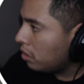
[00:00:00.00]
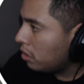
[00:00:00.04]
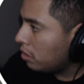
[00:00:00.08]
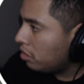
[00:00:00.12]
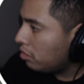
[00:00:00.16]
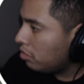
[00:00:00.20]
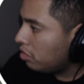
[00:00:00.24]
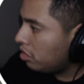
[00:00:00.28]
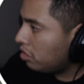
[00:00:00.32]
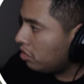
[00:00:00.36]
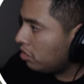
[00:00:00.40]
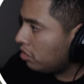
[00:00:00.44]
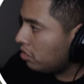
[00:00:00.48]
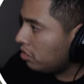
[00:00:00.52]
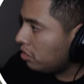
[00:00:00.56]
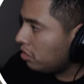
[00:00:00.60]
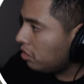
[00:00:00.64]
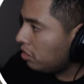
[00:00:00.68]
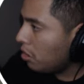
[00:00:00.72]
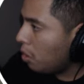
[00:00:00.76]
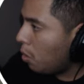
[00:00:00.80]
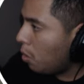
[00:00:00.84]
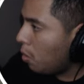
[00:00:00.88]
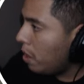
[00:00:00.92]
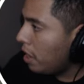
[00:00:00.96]
She's
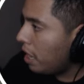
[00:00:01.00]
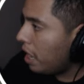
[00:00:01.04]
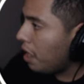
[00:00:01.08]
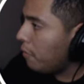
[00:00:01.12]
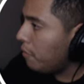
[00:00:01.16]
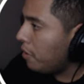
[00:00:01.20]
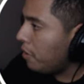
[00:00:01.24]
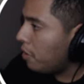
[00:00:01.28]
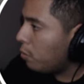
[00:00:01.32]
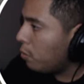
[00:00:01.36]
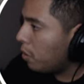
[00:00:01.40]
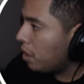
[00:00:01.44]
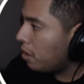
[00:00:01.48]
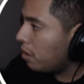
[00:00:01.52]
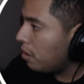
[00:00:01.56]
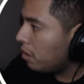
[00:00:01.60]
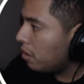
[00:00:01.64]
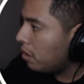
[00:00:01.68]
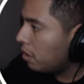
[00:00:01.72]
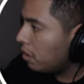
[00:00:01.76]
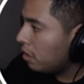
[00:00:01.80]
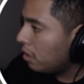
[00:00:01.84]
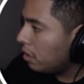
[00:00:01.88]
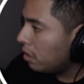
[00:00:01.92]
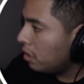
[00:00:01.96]
she's going everywhere.
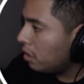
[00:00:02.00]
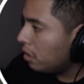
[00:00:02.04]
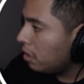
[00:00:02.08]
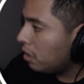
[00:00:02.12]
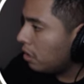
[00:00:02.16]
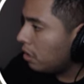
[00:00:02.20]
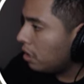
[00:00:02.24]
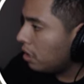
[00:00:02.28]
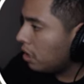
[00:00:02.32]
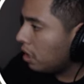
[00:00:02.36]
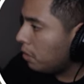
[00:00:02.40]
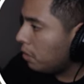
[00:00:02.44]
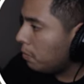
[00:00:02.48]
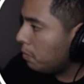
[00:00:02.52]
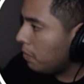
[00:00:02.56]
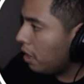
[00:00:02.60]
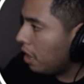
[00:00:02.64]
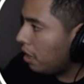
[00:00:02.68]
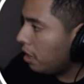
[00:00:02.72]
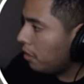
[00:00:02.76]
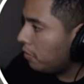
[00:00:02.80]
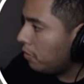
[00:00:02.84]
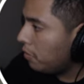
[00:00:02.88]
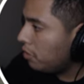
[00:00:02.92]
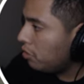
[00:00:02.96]
Like I'm
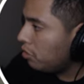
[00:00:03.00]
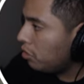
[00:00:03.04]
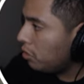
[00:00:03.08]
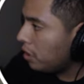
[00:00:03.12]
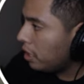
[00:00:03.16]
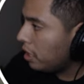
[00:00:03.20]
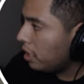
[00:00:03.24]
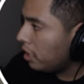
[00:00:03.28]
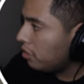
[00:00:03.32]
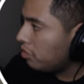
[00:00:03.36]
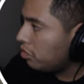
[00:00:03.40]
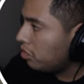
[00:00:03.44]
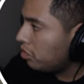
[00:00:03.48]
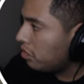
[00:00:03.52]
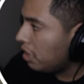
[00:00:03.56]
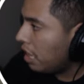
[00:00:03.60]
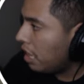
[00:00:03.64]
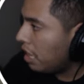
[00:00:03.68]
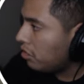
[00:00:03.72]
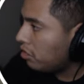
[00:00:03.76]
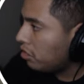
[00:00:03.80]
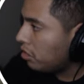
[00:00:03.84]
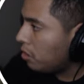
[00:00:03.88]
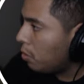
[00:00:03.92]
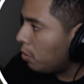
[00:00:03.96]
not even joking. She's
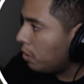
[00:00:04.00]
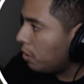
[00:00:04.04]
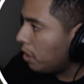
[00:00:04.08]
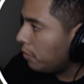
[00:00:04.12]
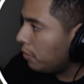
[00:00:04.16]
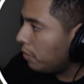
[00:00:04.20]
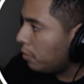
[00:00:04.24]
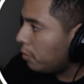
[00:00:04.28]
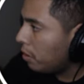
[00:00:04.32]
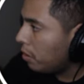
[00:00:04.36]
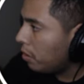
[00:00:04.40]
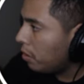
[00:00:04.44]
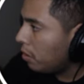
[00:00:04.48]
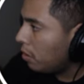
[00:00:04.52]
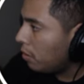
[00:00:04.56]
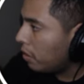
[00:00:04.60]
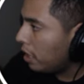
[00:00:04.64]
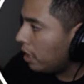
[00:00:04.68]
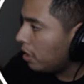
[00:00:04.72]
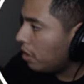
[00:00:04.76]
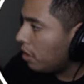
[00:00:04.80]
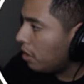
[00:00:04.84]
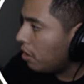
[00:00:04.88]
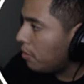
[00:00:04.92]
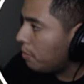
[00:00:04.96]
actually going everywhere.
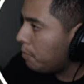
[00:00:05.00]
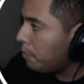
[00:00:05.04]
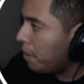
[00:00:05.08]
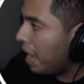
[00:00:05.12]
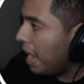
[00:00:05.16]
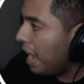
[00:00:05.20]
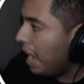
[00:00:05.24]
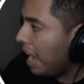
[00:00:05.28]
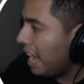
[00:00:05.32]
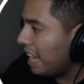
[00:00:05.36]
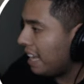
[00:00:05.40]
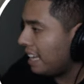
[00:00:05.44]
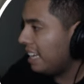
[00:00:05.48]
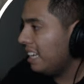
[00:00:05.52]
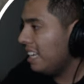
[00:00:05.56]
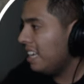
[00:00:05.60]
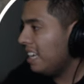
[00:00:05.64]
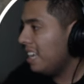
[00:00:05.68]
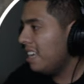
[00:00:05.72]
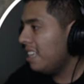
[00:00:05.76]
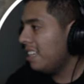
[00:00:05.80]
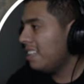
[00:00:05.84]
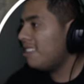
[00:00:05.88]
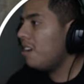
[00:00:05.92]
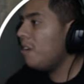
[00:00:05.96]
Okay, they're back.
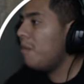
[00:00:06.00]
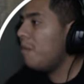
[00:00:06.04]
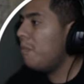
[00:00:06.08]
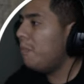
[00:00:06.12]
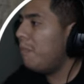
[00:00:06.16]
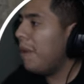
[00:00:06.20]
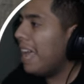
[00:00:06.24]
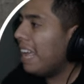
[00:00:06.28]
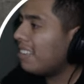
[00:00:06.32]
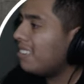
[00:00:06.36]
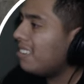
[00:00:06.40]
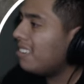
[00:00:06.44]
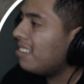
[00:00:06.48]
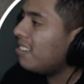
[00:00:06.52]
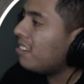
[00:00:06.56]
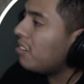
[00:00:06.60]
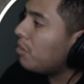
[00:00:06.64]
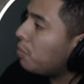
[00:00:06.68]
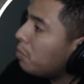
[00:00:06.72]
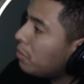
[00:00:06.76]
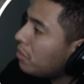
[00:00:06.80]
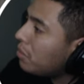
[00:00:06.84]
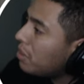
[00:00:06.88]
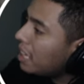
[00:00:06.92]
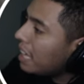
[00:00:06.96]
They're back to their
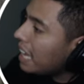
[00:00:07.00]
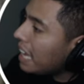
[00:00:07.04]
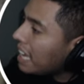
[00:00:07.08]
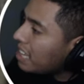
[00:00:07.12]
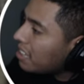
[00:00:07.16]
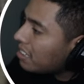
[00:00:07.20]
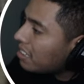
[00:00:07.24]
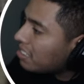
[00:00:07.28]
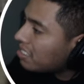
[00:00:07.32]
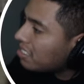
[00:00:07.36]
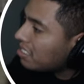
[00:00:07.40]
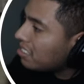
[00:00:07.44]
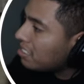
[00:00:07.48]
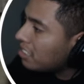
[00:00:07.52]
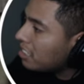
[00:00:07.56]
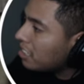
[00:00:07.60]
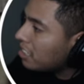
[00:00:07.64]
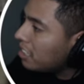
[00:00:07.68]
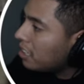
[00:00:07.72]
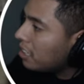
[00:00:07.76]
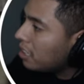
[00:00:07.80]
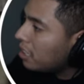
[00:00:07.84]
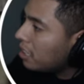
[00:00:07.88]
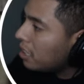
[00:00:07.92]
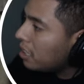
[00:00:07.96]
place.
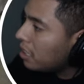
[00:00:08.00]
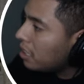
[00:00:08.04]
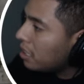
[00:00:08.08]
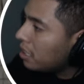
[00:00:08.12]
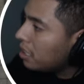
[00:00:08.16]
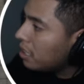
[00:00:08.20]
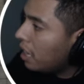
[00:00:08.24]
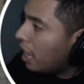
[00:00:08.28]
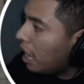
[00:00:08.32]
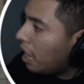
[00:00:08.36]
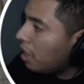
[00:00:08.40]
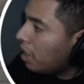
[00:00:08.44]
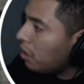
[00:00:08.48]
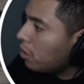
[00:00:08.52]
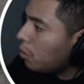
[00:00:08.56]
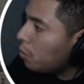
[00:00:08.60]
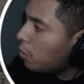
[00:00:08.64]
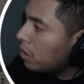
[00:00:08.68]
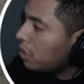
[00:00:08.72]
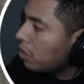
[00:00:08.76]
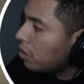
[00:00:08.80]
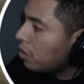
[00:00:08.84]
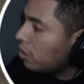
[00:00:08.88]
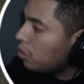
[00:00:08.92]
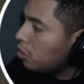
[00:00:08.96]
Yeah, I know
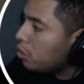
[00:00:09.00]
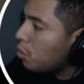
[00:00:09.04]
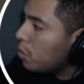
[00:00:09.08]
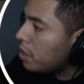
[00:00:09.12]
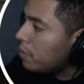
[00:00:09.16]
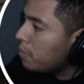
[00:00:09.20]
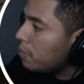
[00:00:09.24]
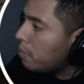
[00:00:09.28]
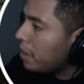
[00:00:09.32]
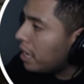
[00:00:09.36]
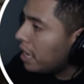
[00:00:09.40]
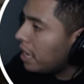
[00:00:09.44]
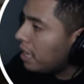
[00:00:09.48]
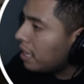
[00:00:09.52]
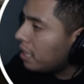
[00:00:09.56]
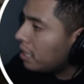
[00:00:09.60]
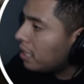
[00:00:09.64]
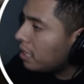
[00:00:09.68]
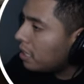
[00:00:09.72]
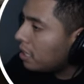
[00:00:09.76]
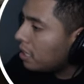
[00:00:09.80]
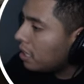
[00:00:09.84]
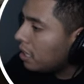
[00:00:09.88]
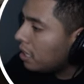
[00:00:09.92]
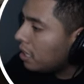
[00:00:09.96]
what they're doing, man.
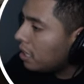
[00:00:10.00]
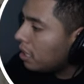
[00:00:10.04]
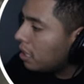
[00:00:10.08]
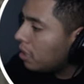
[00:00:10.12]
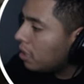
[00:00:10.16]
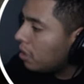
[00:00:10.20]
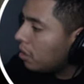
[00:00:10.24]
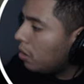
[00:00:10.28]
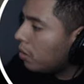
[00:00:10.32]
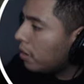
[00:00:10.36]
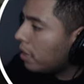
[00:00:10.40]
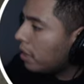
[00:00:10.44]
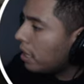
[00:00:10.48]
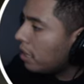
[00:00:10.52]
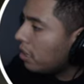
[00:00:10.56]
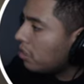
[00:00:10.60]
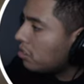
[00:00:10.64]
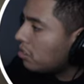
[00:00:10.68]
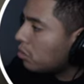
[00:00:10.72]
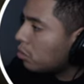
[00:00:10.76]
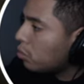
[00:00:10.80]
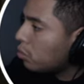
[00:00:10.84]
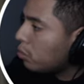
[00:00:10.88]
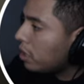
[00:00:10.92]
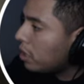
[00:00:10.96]
Okay, it's
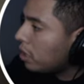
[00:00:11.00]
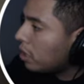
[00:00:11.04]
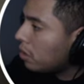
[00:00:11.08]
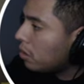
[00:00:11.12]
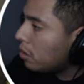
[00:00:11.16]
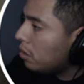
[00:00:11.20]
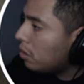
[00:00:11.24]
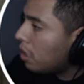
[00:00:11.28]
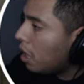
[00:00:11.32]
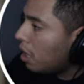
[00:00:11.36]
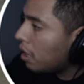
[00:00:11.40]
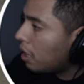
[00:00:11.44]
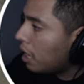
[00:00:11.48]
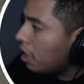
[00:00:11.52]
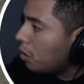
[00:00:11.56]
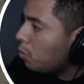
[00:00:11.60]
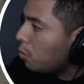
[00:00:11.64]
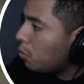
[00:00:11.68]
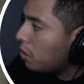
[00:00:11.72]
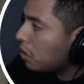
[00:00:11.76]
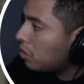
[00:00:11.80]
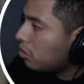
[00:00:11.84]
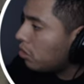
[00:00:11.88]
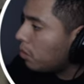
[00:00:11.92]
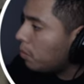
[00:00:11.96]
three o'clock. I don't
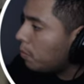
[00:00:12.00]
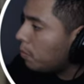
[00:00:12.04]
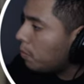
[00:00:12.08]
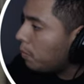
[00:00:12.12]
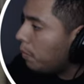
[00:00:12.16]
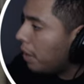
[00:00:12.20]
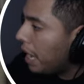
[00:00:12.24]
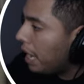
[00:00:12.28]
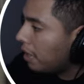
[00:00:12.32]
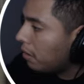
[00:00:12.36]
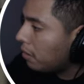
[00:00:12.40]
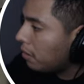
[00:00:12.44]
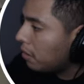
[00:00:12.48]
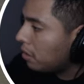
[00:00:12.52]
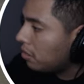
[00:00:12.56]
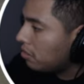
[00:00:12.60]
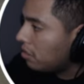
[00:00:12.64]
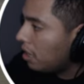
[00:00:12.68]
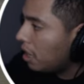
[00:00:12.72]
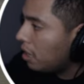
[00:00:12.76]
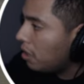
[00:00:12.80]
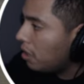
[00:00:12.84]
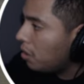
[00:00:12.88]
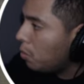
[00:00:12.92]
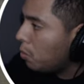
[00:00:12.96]
want to turn back because
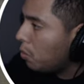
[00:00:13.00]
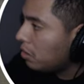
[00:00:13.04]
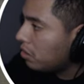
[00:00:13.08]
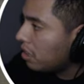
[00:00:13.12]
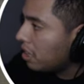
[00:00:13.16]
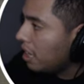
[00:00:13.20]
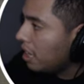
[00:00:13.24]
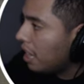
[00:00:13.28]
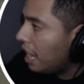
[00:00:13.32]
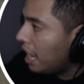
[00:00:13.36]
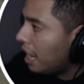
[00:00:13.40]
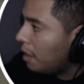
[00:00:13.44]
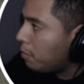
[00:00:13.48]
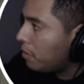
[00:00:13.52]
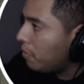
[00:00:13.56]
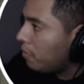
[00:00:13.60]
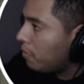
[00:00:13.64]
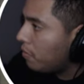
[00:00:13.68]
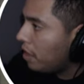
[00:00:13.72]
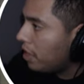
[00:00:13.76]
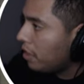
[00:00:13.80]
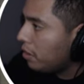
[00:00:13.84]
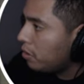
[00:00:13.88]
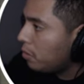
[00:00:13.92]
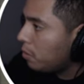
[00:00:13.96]
I know what's gonna happen if
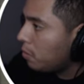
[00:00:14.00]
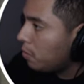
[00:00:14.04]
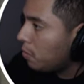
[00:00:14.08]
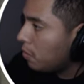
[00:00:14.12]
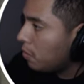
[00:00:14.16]
I do.